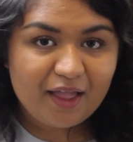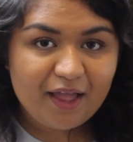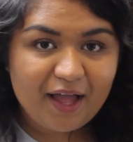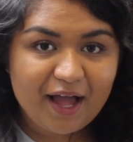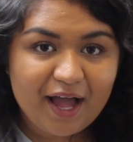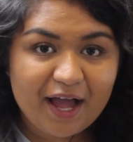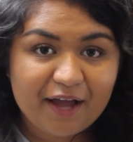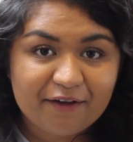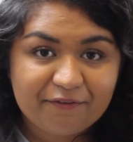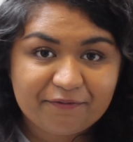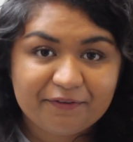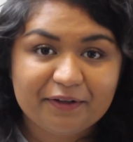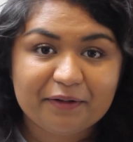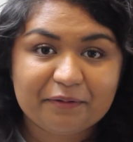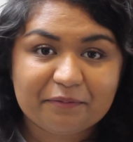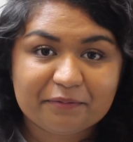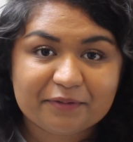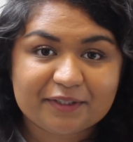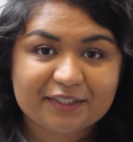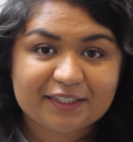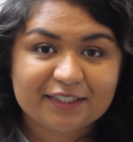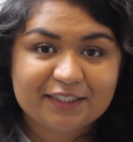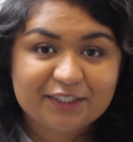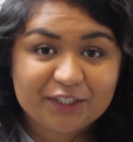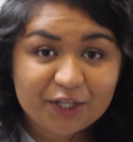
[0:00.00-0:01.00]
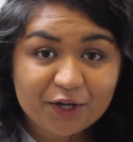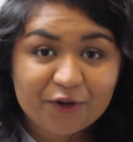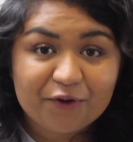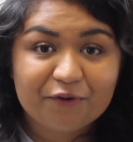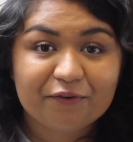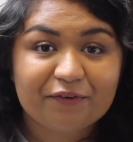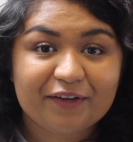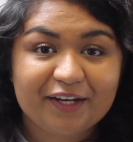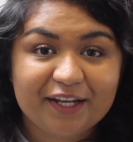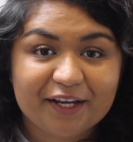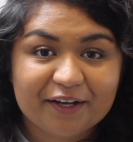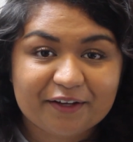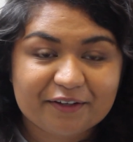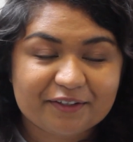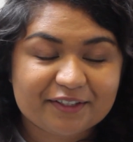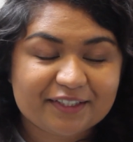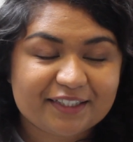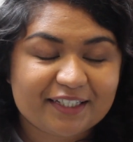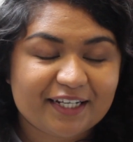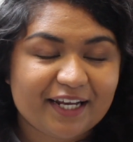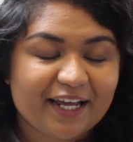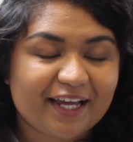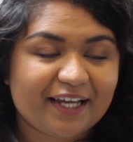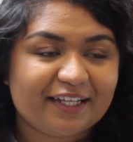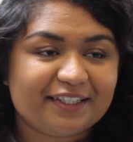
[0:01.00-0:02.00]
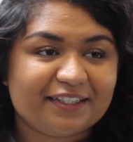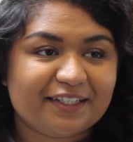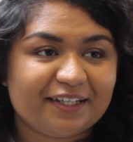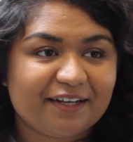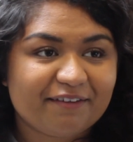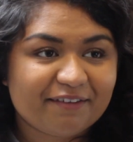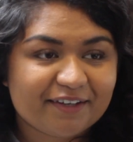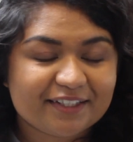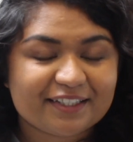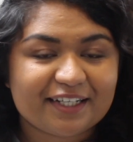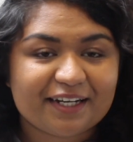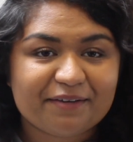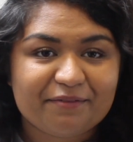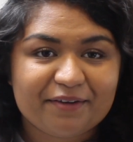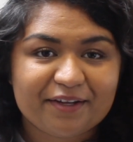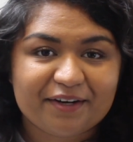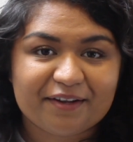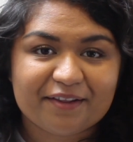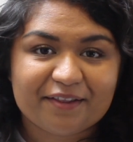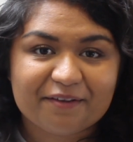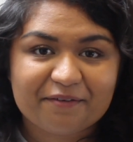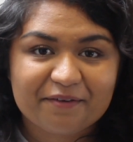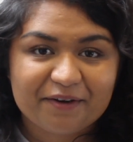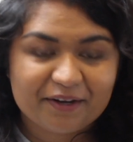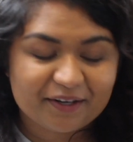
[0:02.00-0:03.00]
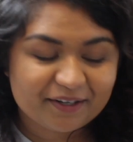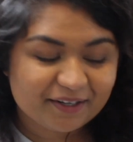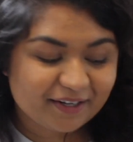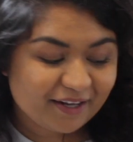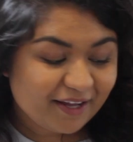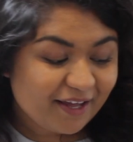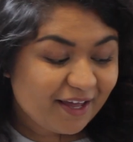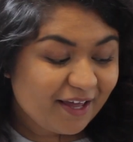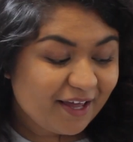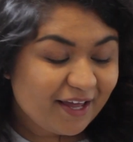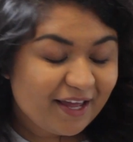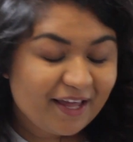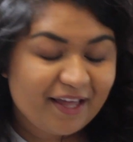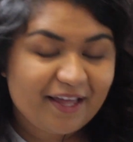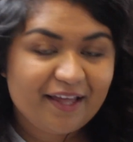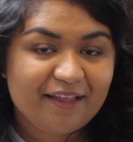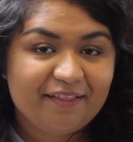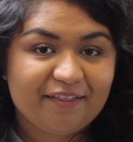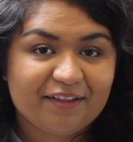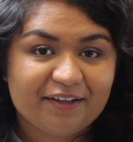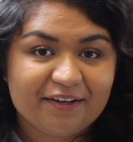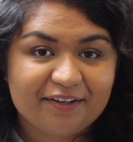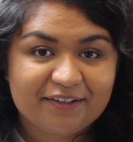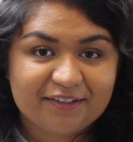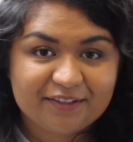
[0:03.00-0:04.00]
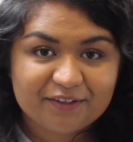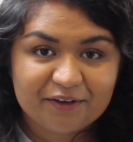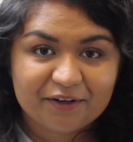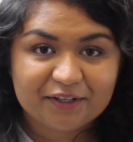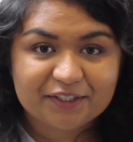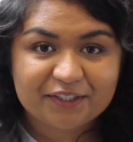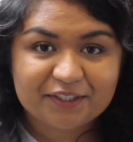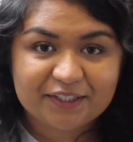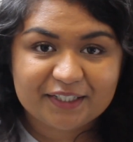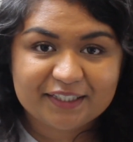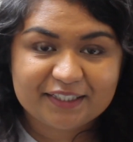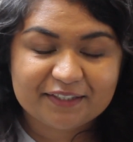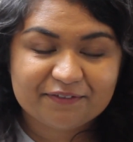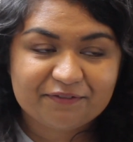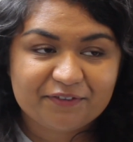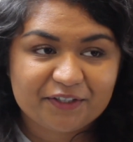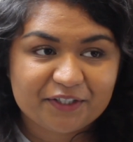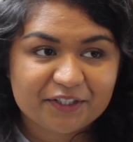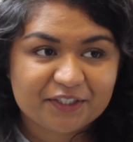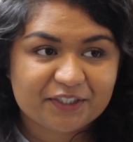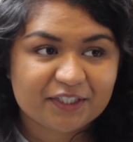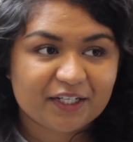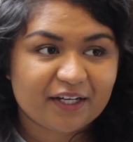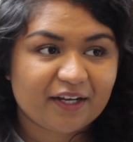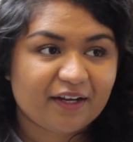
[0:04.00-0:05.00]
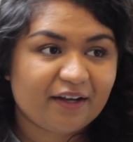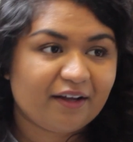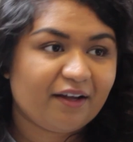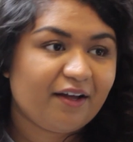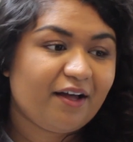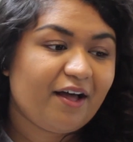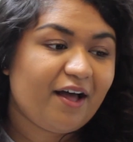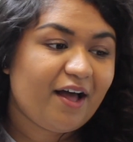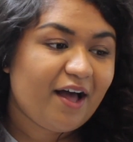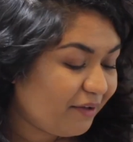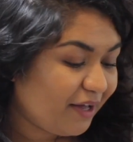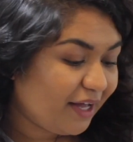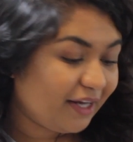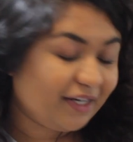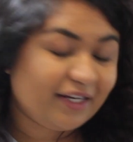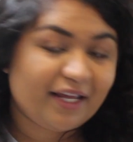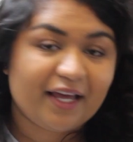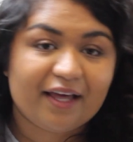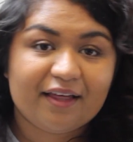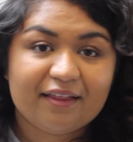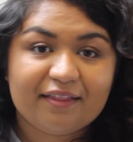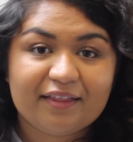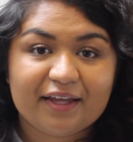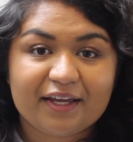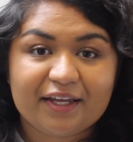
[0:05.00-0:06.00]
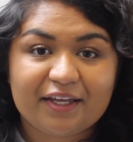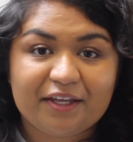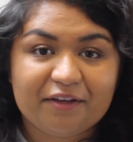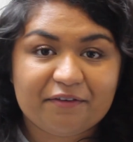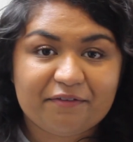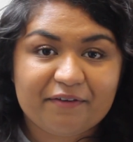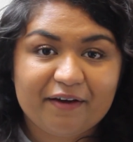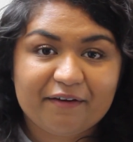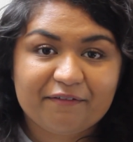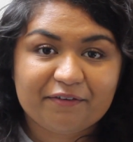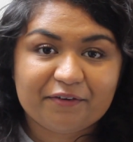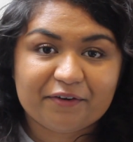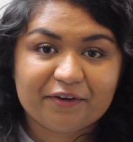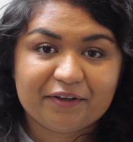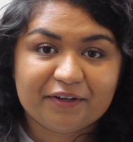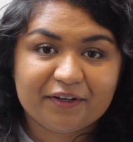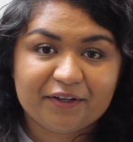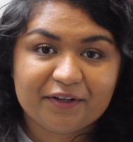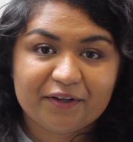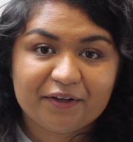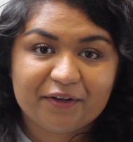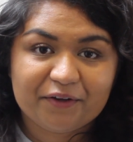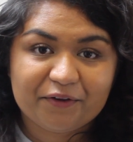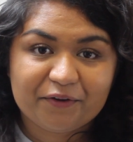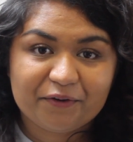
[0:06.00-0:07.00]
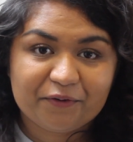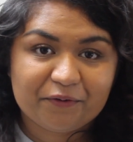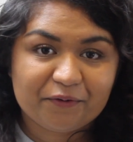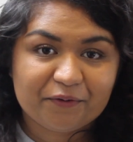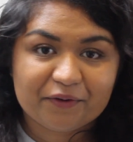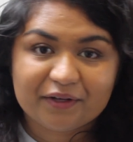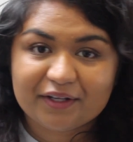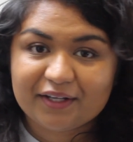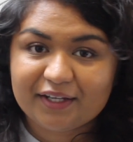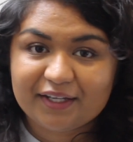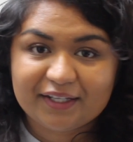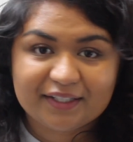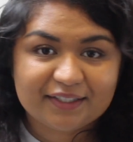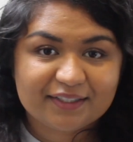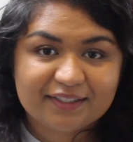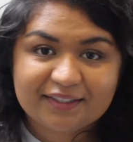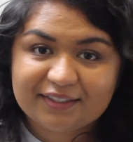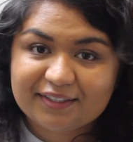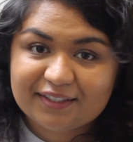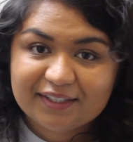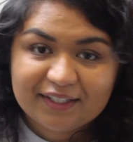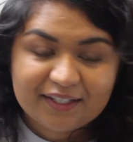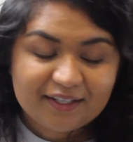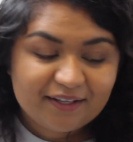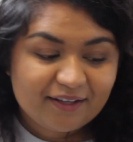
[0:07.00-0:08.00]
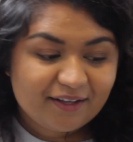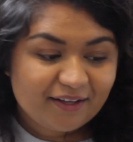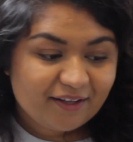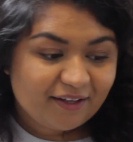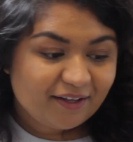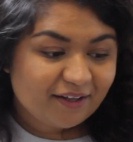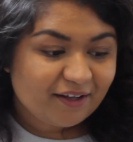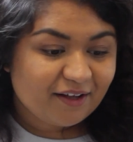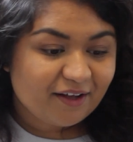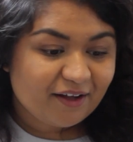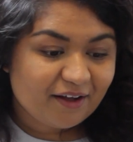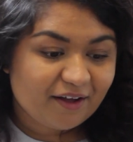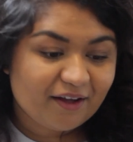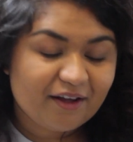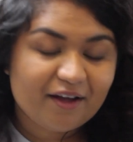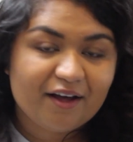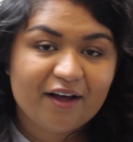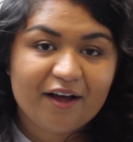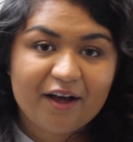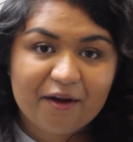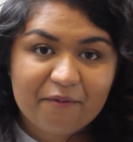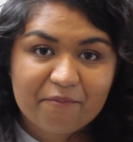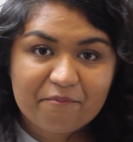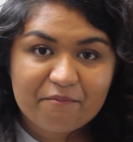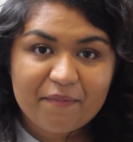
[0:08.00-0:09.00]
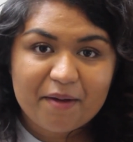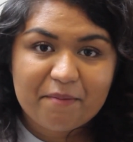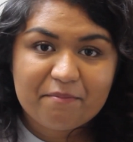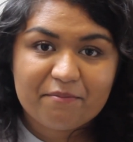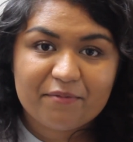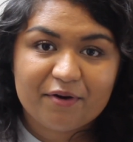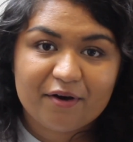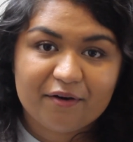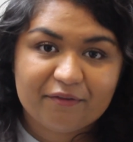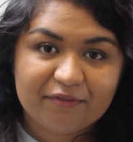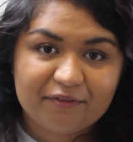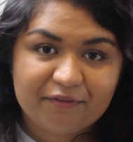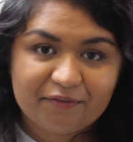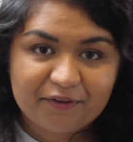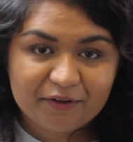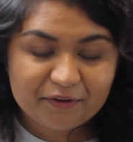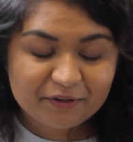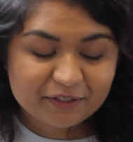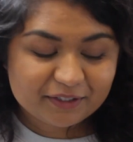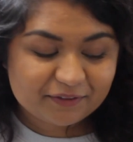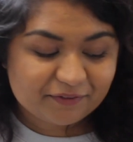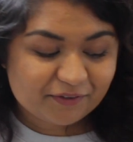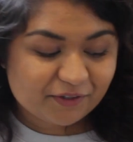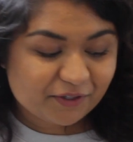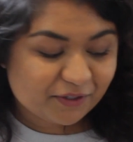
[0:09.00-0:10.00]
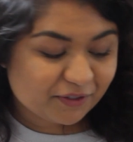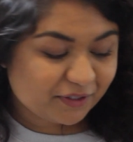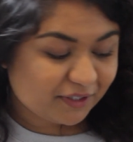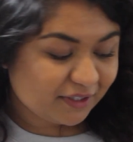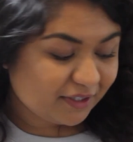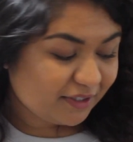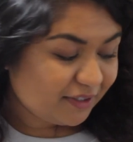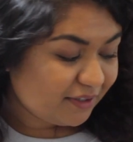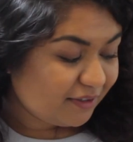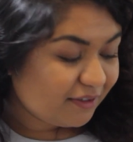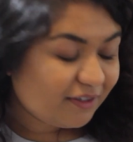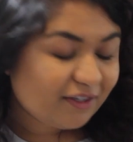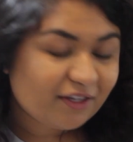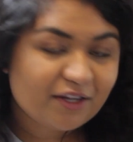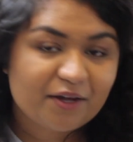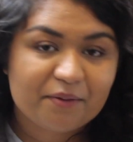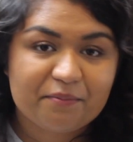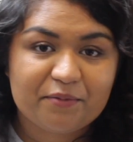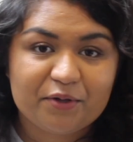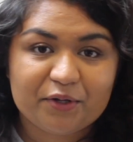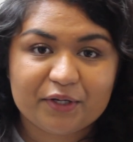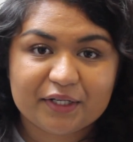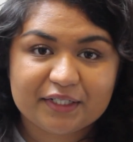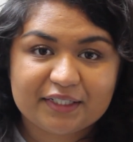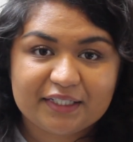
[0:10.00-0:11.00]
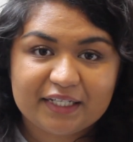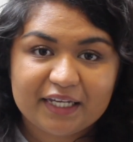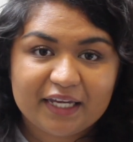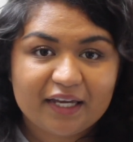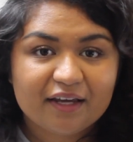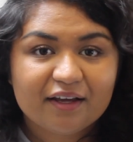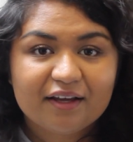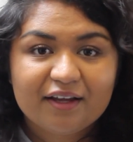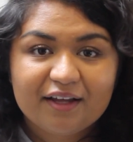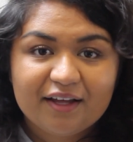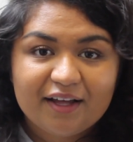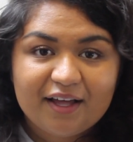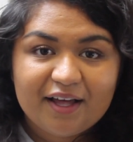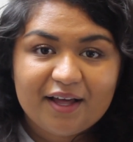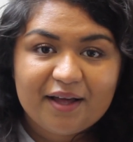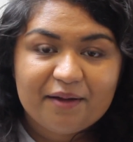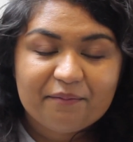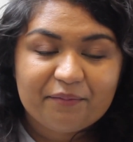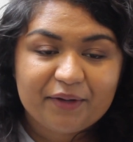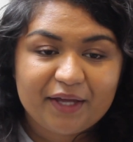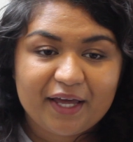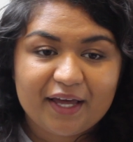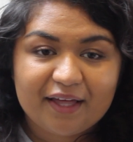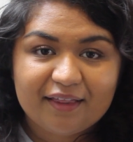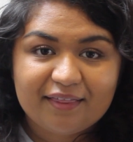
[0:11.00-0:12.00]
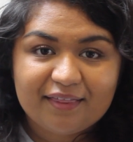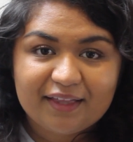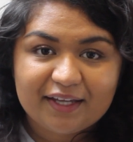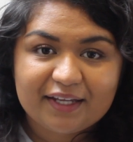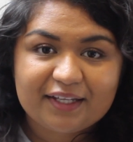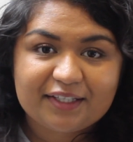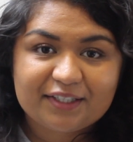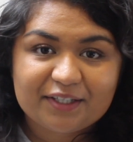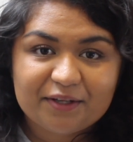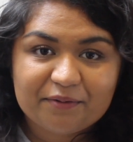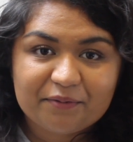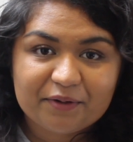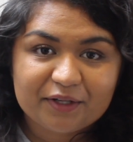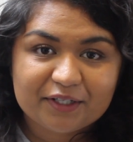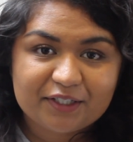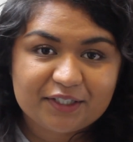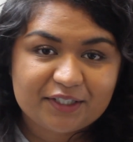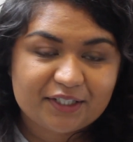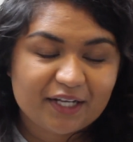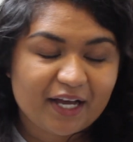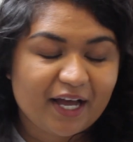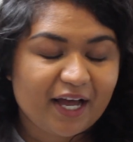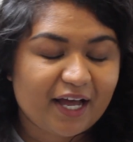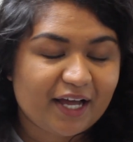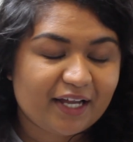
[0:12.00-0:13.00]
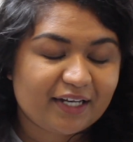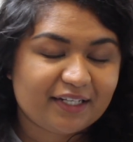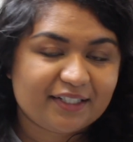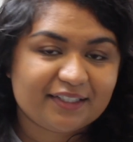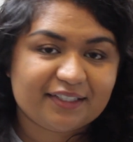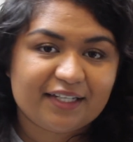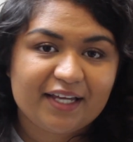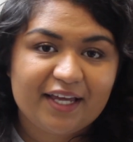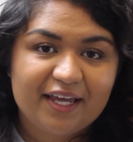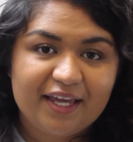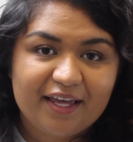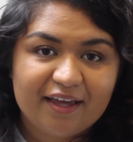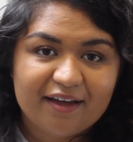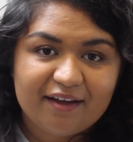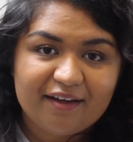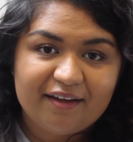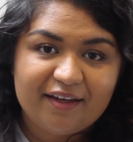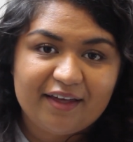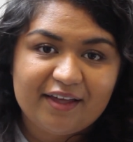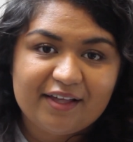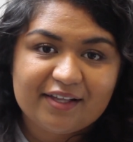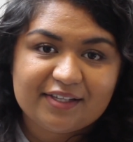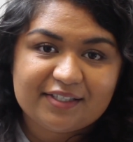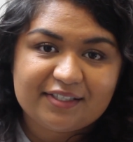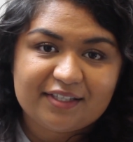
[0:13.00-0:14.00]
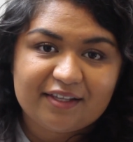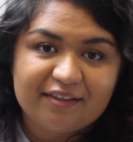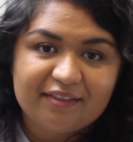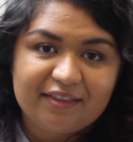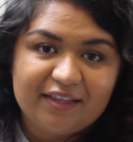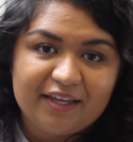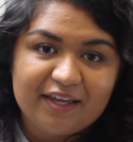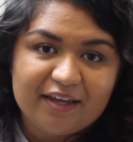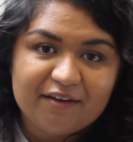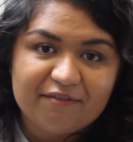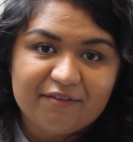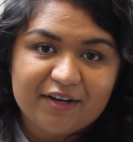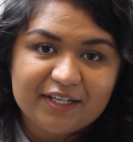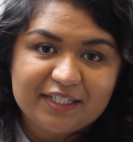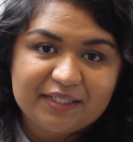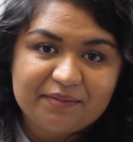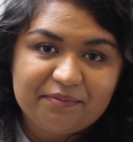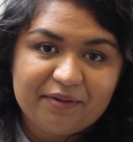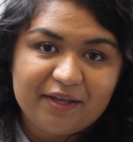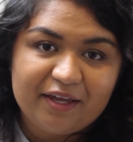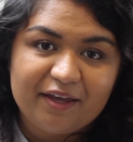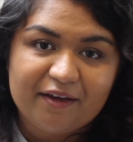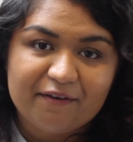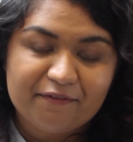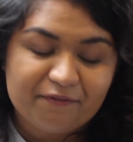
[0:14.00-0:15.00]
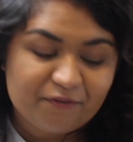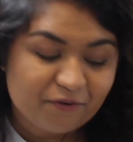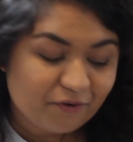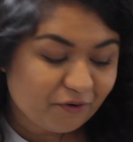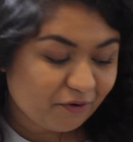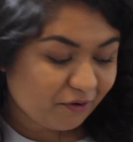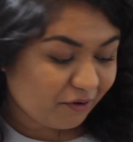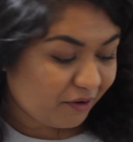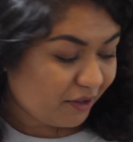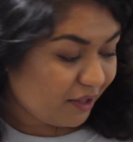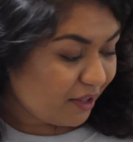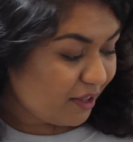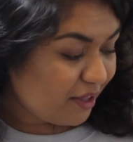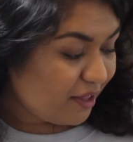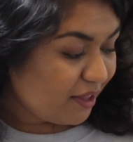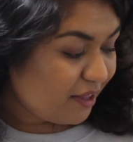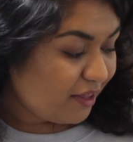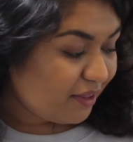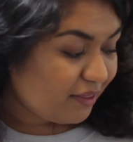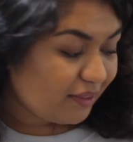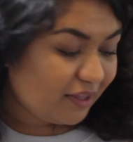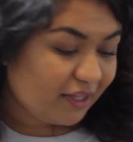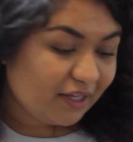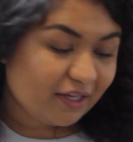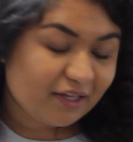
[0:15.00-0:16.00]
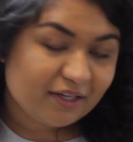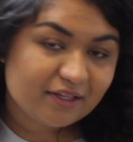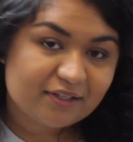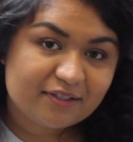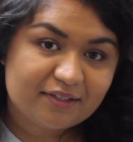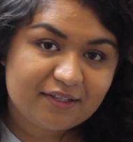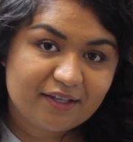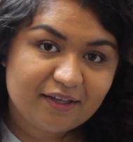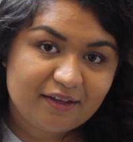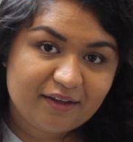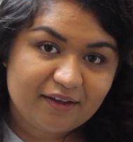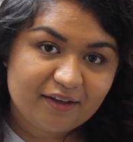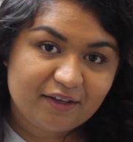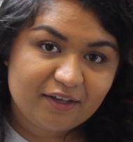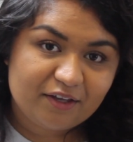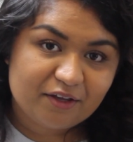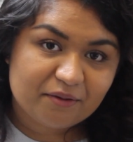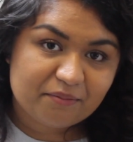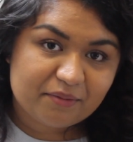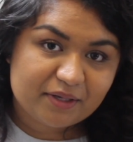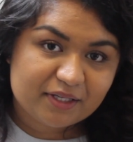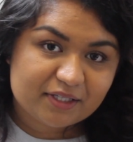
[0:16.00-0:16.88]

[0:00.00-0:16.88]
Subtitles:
I filmed 2 videos today, so there is going to be another one in the not too distant future. And yeah, thank you for everyone who is a member of the Fiona's Food community. But yeah, thanks so much, and here is the recipe for these yummy